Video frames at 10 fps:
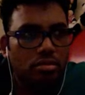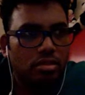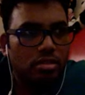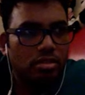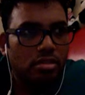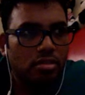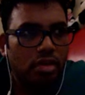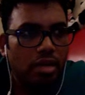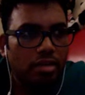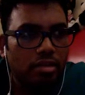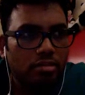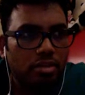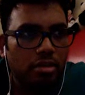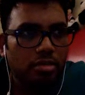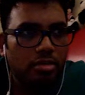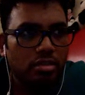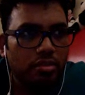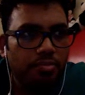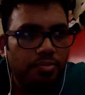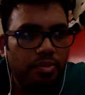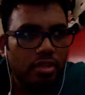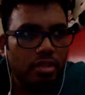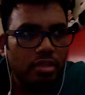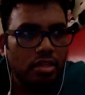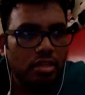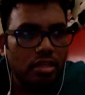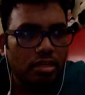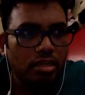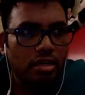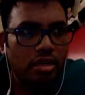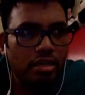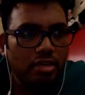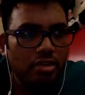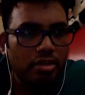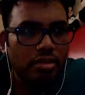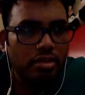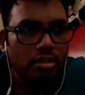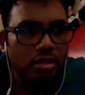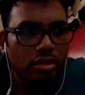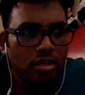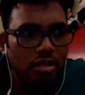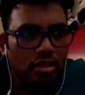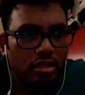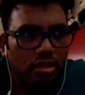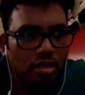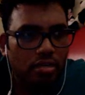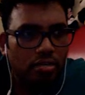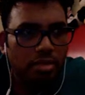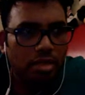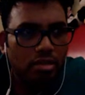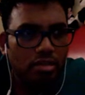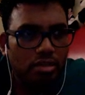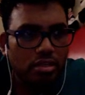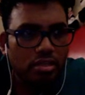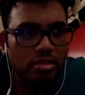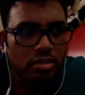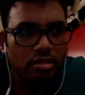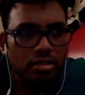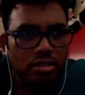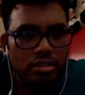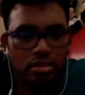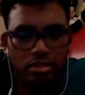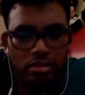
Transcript: this is our Android project, and then under Android we have the settings.gradle.